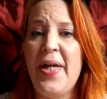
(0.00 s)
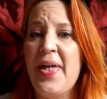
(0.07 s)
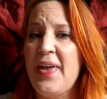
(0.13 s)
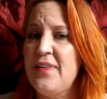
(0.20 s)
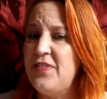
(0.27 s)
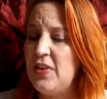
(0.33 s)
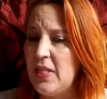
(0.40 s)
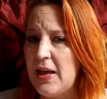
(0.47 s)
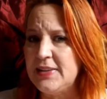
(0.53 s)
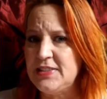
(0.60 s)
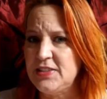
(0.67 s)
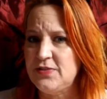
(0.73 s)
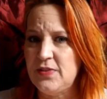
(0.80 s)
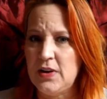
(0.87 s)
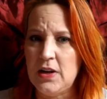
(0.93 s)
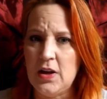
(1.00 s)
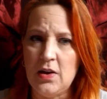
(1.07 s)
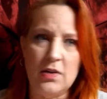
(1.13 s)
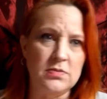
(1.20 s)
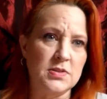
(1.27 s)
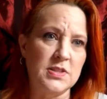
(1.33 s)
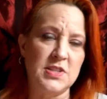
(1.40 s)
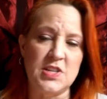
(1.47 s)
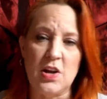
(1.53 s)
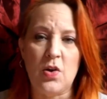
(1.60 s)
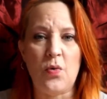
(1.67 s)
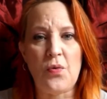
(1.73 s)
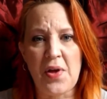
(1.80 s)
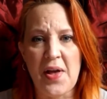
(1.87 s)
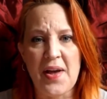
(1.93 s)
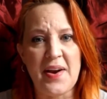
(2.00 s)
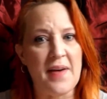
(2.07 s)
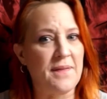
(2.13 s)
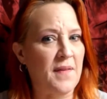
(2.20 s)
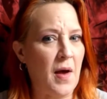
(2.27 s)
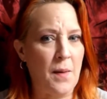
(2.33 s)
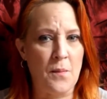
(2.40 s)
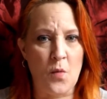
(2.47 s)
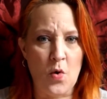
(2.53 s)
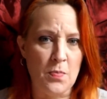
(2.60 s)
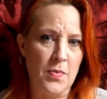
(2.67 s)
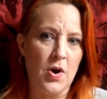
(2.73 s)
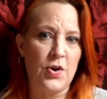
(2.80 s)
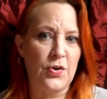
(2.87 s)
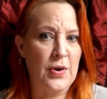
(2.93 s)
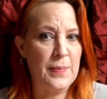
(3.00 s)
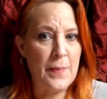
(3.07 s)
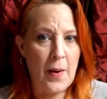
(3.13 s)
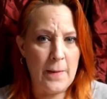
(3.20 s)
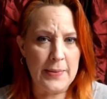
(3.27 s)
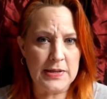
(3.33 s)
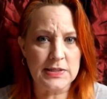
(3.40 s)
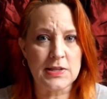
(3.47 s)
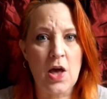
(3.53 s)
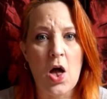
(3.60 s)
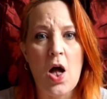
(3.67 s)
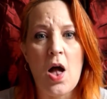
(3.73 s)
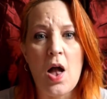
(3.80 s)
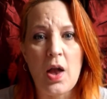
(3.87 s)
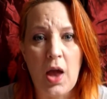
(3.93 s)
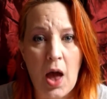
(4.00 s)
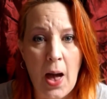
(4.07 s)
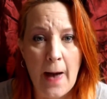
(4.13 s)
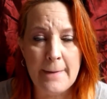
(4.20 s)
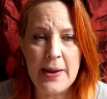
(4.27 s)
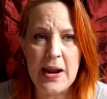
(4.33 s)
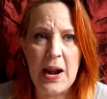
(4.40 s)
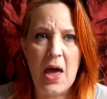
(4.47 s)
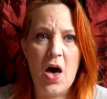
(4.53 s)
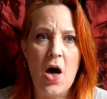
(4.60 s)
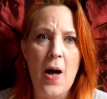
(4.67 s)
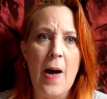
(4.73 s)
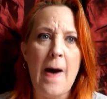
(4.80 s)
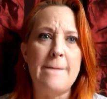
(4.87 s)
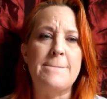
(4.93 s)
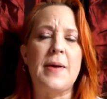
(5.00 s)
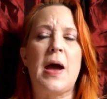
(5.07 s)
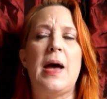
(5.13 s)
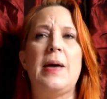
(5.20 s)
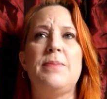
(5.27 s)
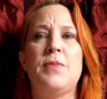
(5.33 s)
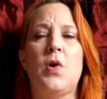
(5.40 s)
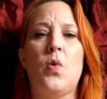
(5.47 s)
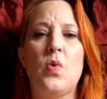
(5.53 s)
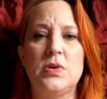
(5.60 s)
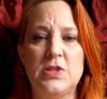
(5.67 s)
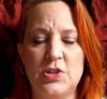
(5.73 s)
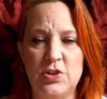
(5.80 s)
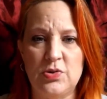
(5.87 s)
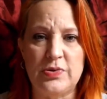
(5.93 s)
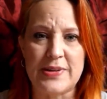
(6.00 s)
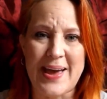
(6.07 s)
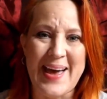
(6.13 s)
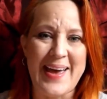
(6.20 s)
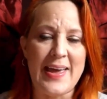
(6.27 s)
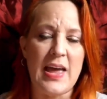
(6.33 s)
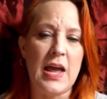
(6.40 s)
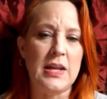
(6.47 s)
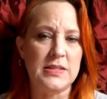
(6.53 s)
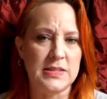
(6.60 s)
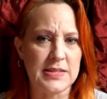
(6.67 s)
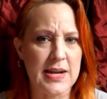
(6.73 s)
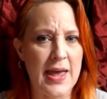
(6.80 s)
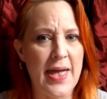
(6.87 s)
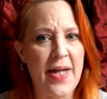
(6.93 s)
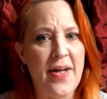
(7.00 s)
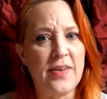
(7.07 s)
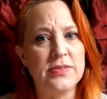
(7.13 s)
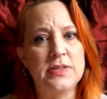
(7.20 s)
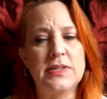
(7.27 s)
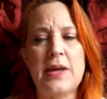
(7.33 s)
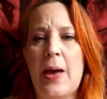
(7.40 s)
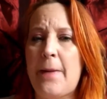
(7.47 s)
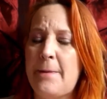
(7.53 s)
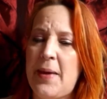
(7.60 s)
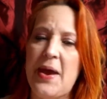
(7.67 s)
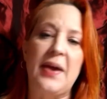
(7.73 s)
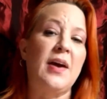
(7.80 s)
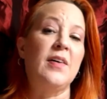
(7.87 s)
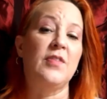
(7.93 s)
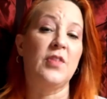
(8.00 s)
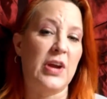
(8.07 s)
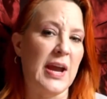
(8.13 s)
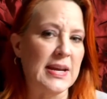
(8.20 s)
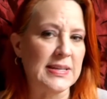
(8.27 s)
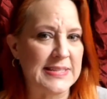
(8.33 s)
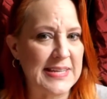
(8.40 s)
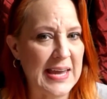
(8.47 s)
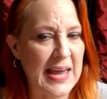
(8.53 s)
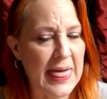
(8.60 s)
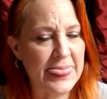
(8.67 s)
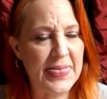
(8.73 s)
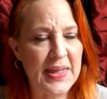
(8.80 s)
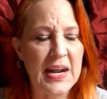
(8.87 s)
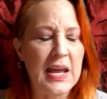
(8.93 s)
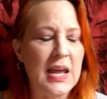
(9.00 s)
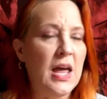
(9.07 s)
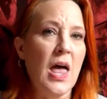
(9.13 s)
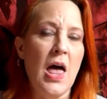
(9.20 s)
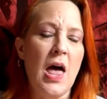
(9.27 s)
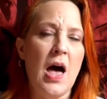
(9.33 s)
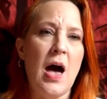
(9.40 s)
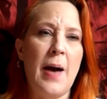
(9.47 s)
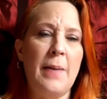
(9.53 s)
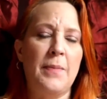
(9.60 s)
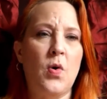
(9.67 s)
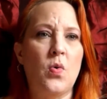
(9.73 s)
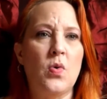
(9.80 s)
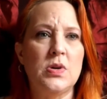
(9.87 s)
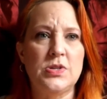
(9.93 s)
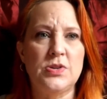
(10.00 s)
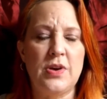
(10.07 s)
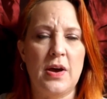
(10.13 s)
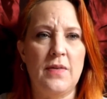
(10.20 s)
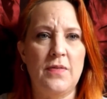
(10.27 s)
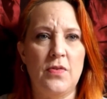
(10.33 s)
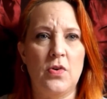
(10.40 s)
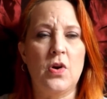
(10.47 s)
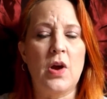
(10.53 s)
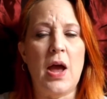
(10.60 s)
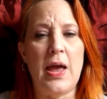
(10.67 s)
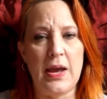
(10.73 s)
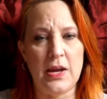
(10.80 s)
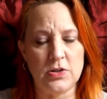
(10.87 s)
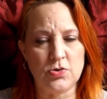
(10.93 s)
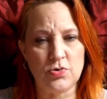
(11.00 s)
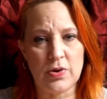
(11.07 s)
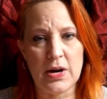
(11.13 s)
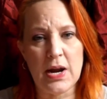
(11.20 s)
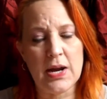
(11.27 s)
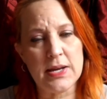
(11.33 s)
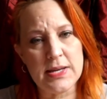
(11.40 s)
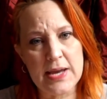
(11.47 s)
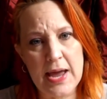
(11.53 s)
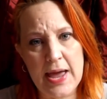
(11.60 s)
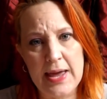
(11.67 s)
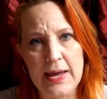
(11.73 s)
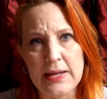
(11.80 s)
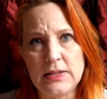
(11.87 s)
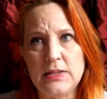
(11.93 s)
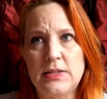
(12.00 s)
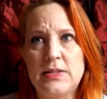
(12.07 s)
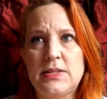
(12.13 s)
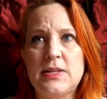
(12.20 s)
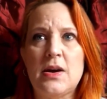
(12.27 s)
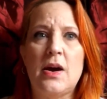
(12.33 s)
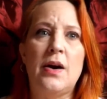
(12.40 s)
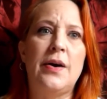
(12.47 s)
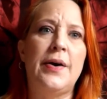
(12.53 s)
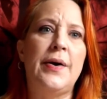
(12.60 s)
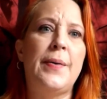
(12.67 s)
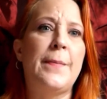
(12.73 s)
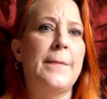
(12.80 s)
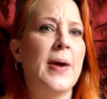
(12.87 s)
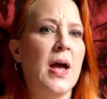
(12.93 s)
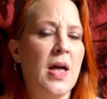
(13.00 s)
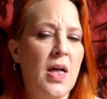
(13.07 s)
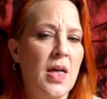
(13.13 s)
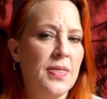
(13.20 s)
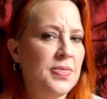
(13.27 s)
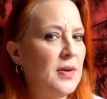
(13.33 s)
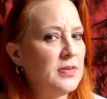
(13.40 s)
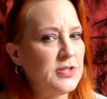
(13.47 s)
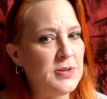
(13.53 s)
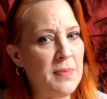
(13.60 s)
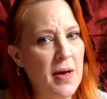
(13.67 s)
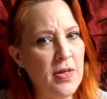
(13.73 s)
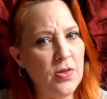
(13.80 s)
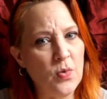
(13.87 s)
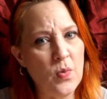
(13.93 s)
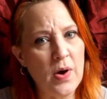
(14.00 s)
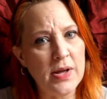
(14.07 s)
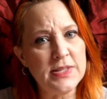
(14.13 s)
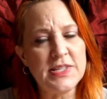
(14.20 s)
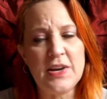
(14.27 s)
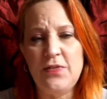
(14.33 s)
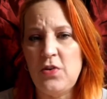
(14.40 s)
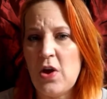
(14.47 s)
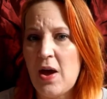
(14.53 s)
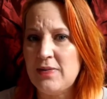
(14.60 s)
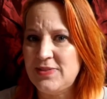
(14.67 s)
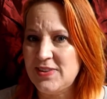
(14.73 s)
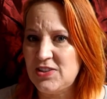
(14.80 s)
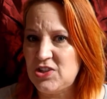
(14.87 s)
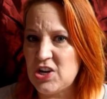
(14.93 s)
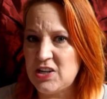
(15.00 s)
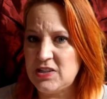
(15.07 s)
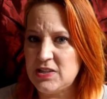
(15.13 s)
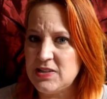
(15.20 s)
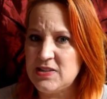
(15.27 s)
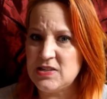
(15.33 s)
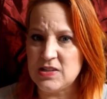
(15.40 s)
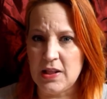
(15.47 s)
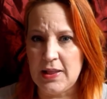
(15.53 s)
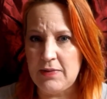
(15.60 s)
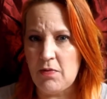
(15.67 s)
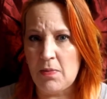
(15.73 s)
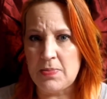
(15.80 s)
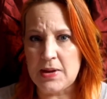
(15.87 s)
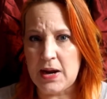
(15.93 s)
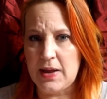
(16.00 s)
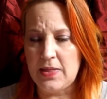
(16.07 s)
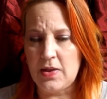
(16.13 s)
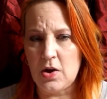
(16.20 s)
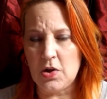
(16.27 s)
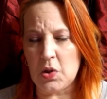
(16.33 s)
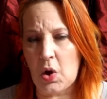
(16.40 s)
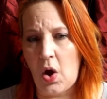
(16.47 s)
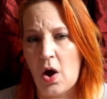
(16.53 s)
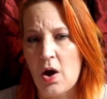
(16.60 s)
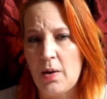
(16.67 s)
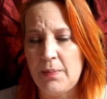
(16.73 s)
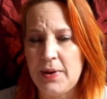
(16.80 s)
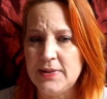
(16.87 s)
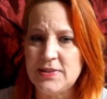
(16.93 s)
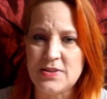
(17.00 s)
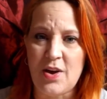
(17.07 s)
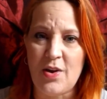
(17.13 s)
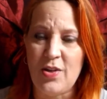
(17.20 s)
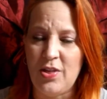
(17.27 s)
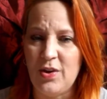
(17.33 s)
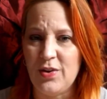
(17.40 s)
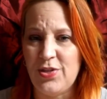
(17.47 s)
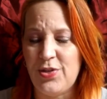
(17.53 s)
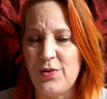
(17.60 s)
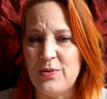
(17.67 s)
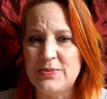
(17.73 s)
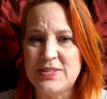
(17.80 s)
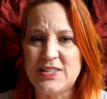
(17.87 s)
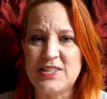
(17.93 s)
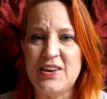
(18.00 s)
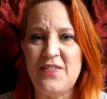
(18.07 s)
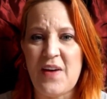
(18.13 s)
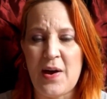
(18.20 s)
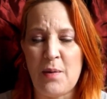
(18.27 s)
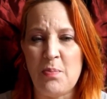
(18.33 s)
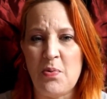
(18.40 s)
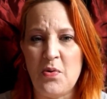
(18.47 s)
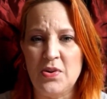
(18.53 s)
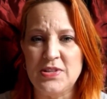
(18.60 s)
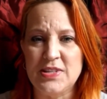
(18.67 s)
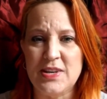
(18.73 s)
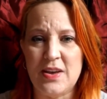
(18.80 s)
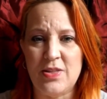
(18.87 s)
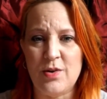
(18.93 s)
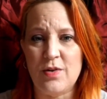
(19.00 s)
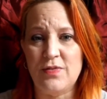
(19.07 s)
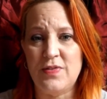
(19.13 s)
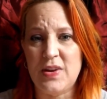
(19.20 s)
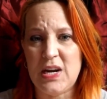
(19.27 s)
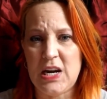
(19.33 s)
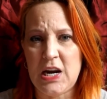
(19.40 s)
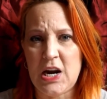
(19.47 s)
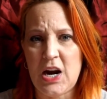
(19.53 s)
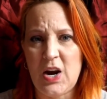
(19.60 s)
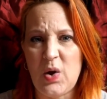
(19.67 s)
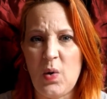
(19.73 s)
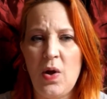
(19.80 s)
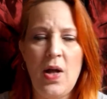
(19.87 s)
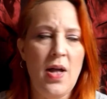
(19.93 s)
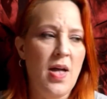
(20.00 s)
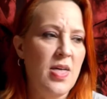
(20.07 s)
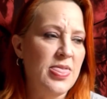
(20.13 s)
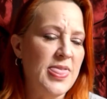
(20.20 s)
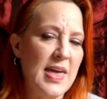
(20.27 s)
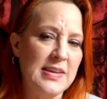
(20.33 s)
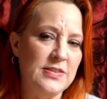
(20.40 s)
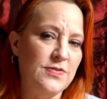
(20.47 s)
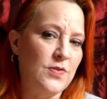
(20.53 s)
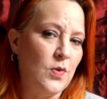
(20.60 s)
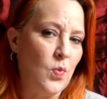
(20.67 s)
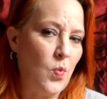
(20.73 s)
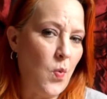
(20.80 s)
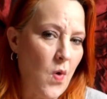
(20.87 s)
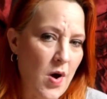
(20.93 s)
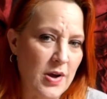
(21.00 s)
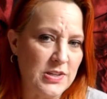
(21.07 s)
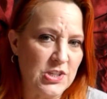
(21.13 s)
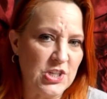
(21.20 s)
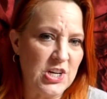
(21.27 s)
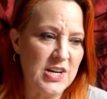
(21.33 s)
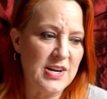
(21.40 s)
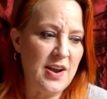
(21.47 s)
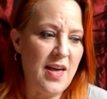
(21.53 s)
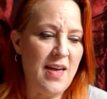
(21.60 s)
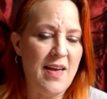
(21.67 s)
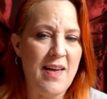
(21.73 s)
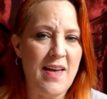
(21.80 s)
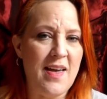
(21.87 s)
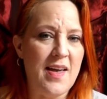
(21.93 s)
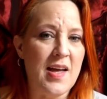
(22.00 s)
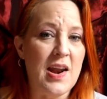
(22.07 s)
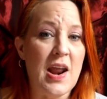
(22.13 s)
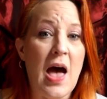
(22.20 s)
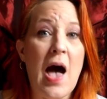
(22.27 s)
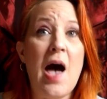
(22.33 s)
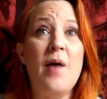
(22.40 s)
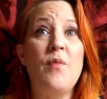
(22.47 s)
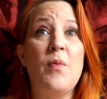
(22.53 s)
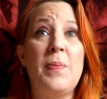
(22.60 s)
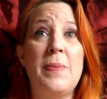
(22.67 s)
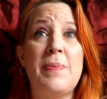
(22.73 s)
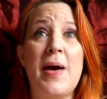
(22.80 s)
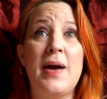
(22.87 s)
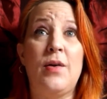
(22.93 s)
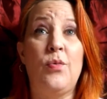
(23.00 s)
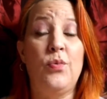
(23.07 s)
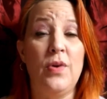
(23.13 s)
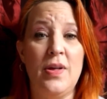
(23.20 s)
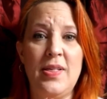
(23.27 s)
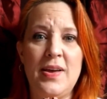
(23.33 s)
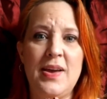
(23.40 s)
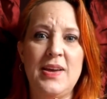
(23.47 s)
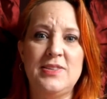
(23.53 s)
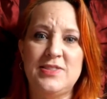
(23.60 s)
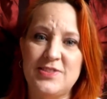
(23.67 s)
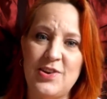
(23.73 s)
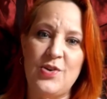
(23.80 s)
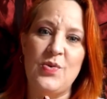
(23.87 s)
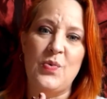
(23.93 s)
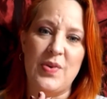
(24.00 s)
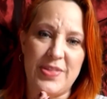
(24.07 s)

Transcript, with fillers: If you like this video, stick around. I've got more Murdering Mommies Coming up, I'm going to do Diane Downs. I may cover Casey Anthony. I'm going to cover Andrea Yates. Um, there's some other ones. If you have suggestions, leave them down there in the comments. I'll look through and see if I can pull together a video. Thanks for watching, and I will be back really soon with